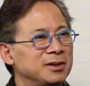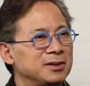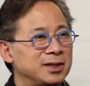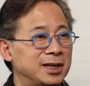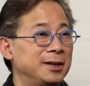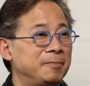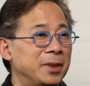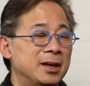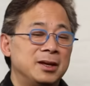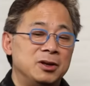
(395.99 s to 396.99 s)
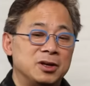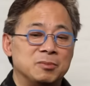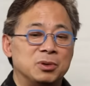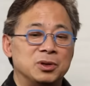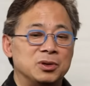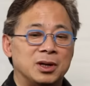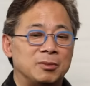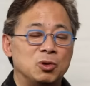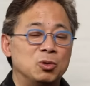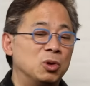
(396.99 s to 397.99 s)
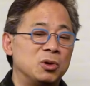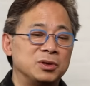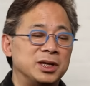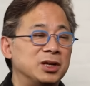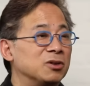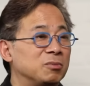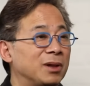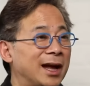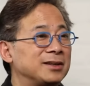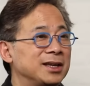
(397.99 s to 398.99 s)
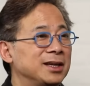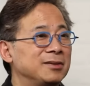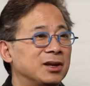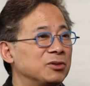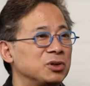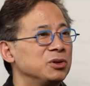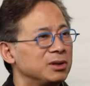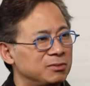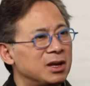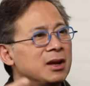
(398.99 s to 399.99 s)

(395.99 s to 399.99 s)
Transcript: You can put oolong tea or black tea, you know, so you can